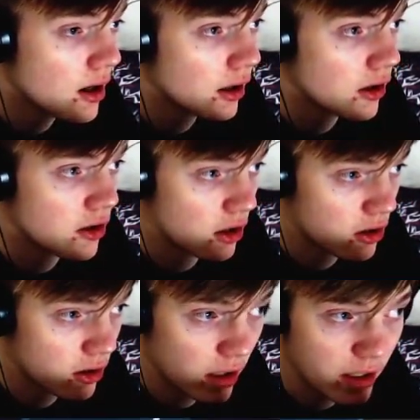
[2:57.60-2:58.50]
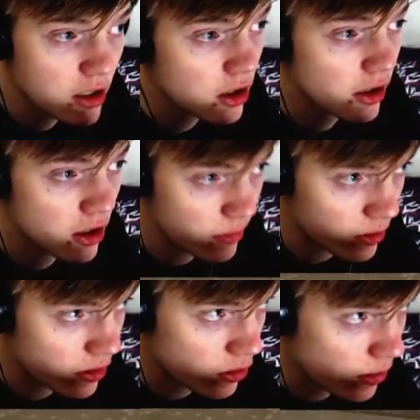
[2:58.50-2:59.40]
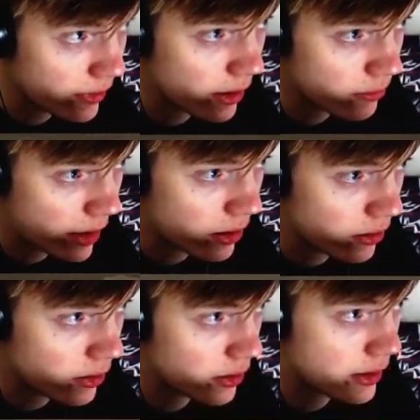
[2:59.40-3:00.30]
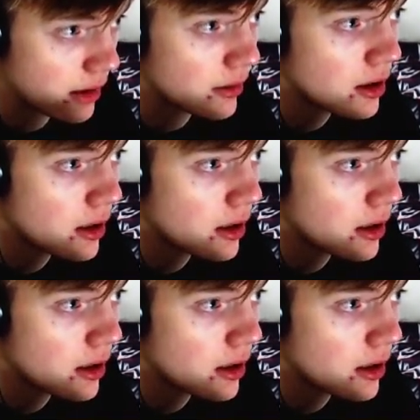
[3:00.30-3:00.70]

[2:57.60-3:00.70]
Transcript: because you're initially supposed to drop down back onto the timer.